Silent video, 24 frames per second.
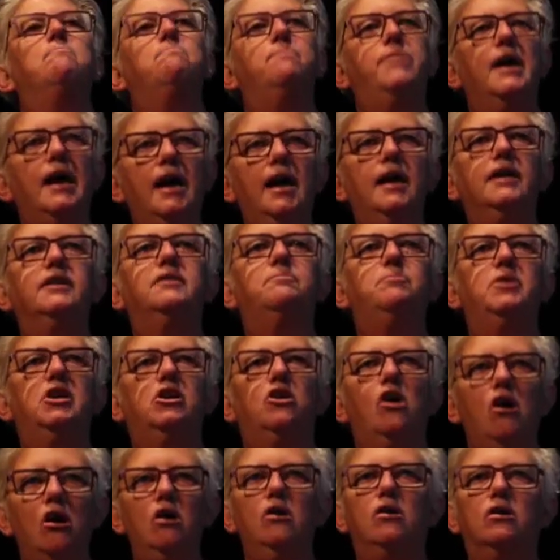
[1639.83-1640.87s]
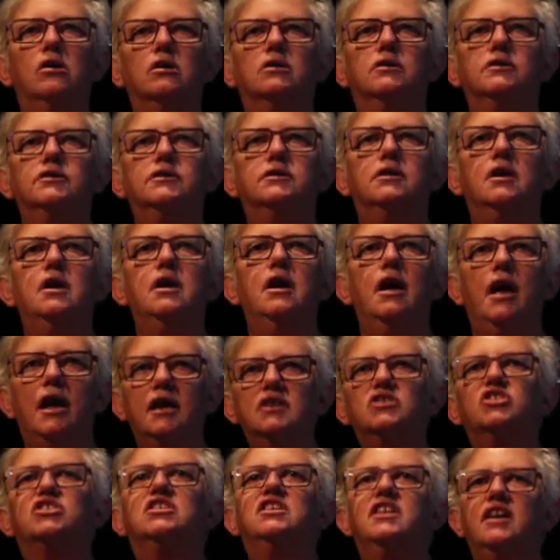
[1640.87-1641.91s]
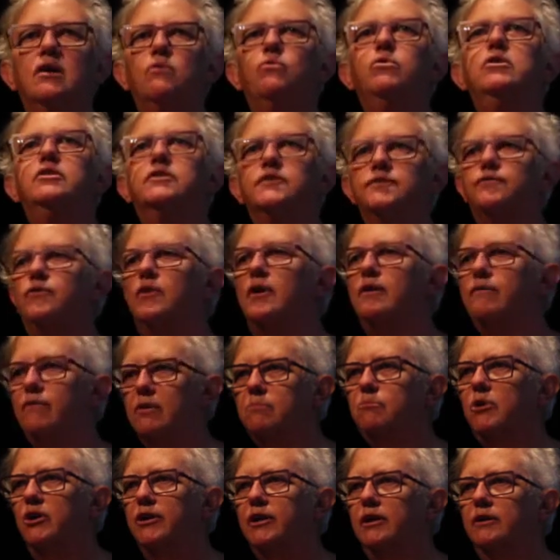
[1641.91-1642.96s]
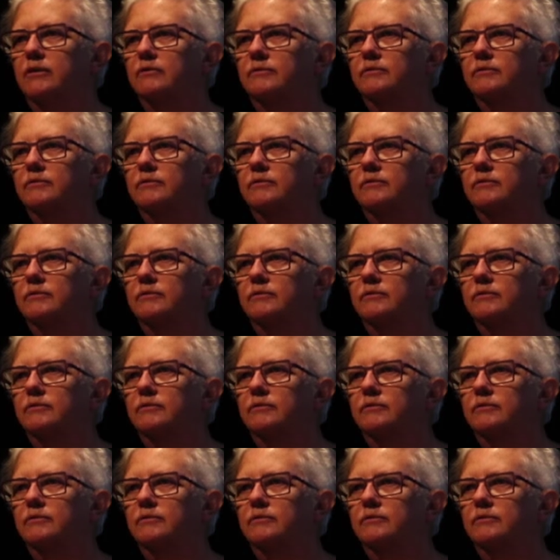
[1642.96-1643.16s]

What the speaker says: but because actually it works for everybody.